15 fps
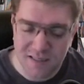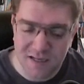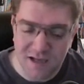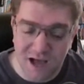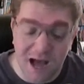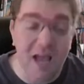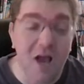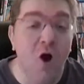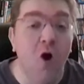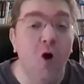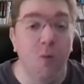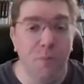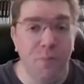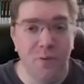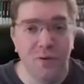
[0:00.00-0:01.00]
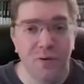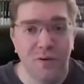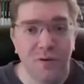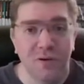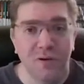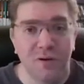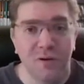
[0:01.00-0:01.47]
I hope
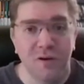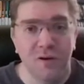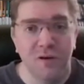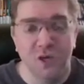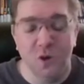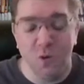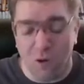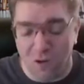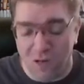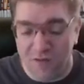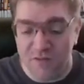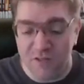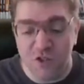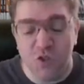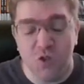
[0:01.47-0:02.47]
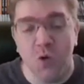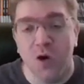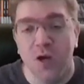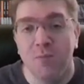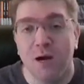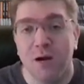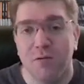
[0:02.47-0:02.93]
you all have
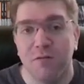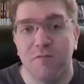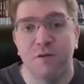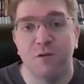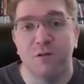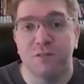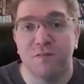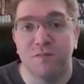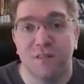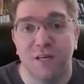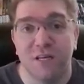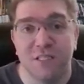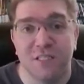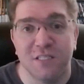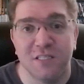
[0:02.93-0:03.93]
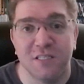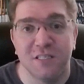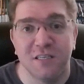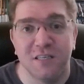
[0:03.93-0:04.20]
enjoyed my reviews of this.